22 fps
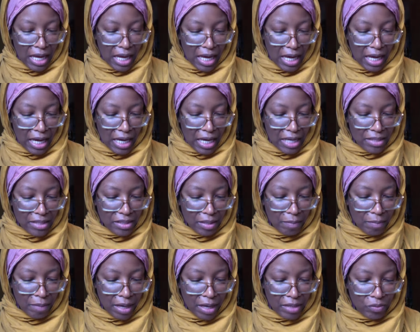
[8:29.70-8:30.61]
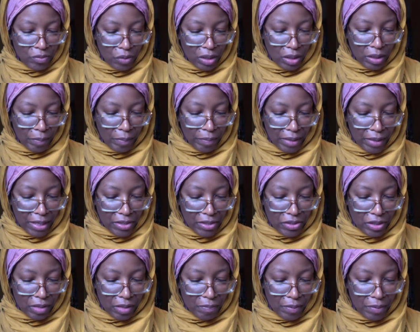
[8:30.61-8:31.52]
and my dwelling place
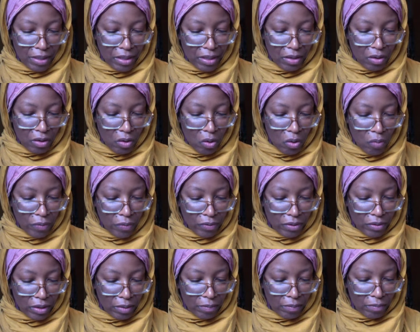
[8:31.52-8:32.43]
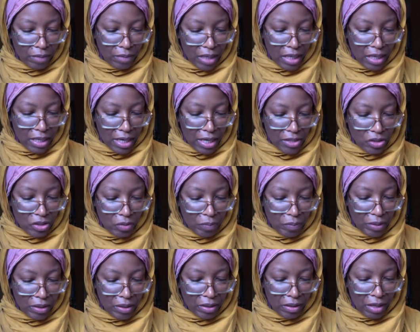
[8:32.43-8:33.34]
shall be over them, and I shall
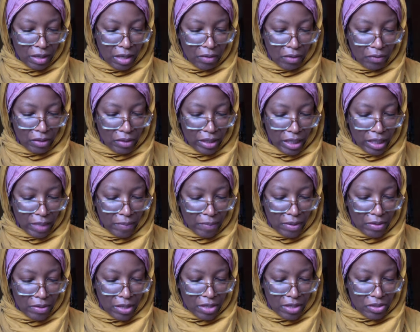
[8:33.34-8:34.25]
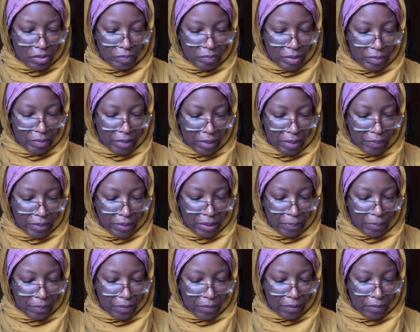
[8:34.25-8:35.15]
be their Elohim, and they shall be my
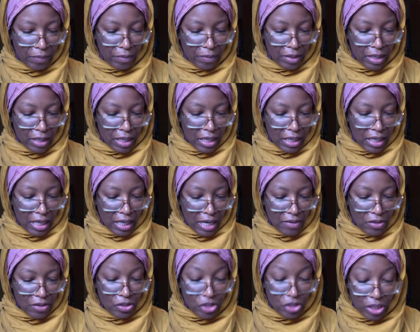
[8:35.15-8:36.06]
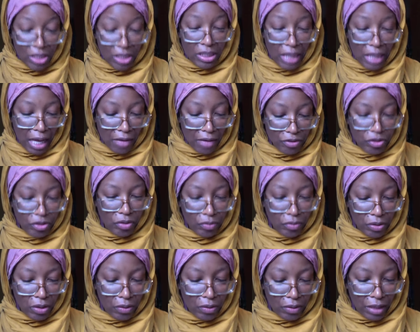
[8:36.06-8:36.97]
people. And the Gentiles shall
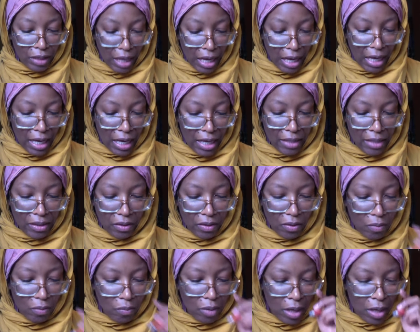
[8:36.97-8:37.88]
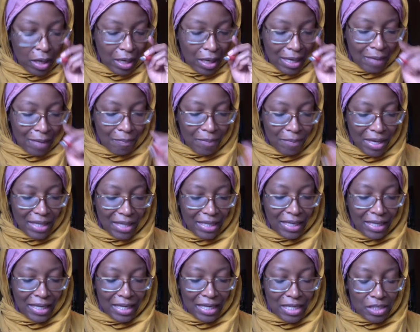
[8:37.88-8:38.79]
know that I, Yehovah, am
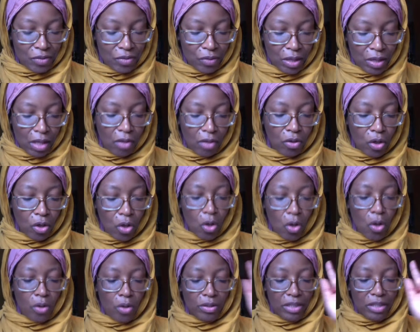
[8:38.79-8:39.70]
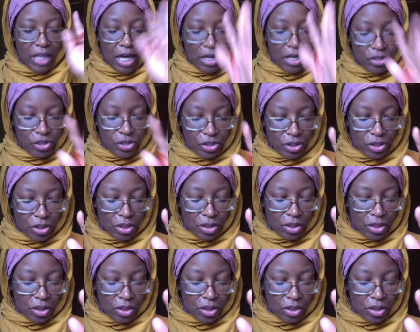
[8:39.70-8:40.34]
making Israel kodesh,